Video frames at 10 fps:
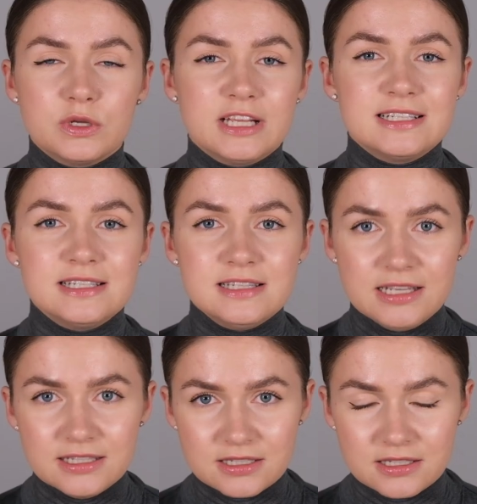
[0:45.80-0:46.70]
one is
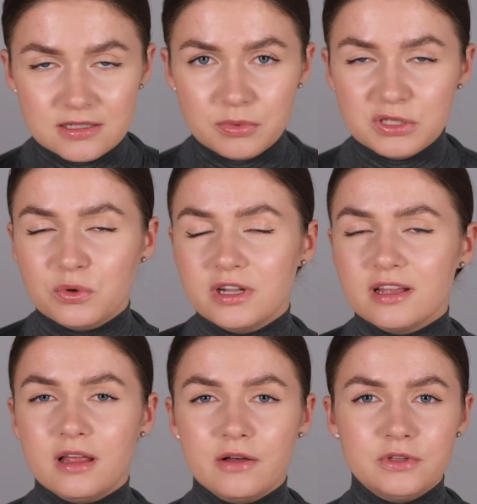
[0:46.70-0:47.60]
tinted, but what I
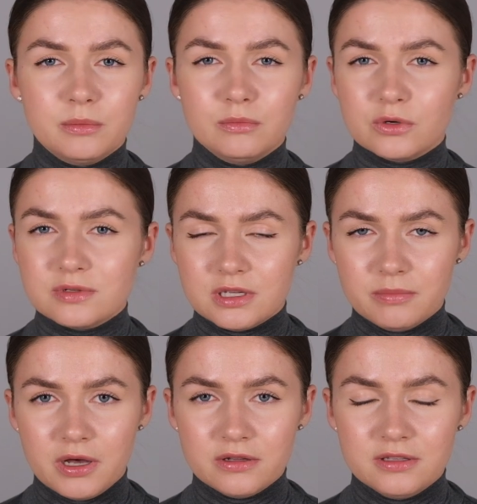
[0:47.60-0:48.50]
love the most
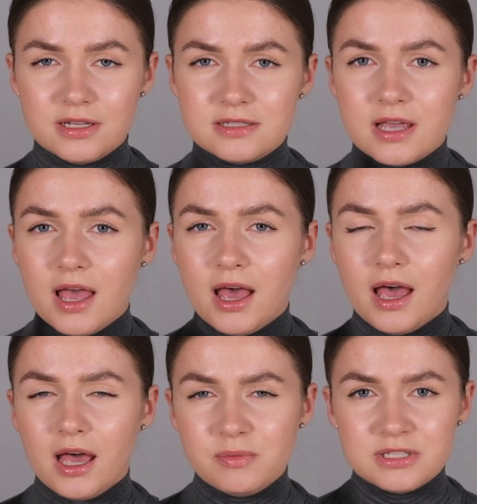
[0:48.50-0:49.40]
about it that it's
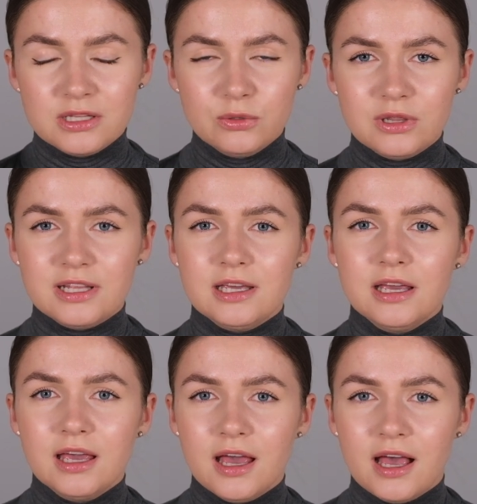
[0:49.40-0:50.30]
absolutely
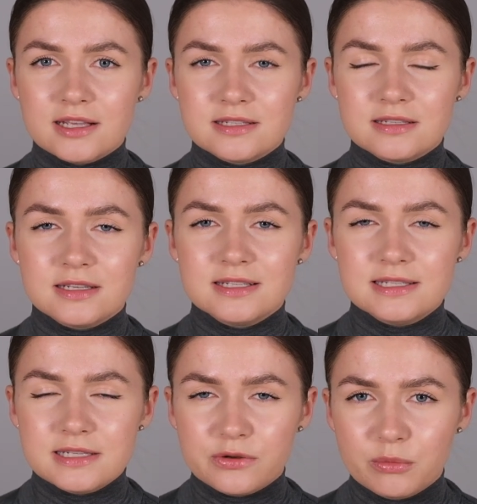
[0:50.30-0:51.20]
has
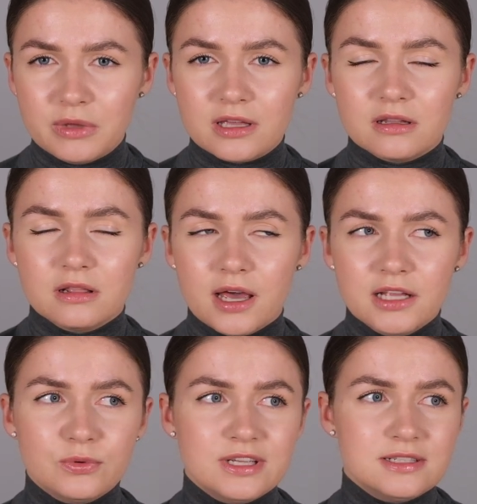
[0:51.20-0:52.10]
serumy,
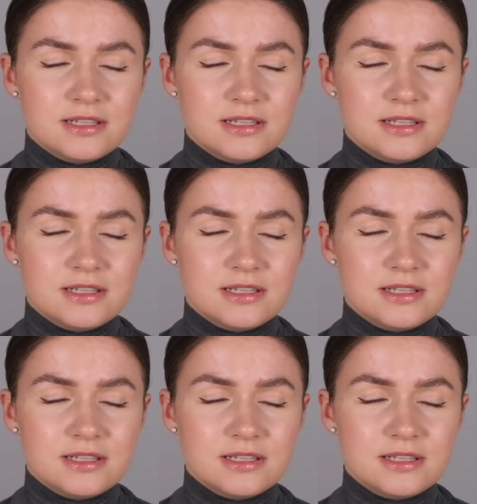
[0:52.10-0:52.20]
lightweight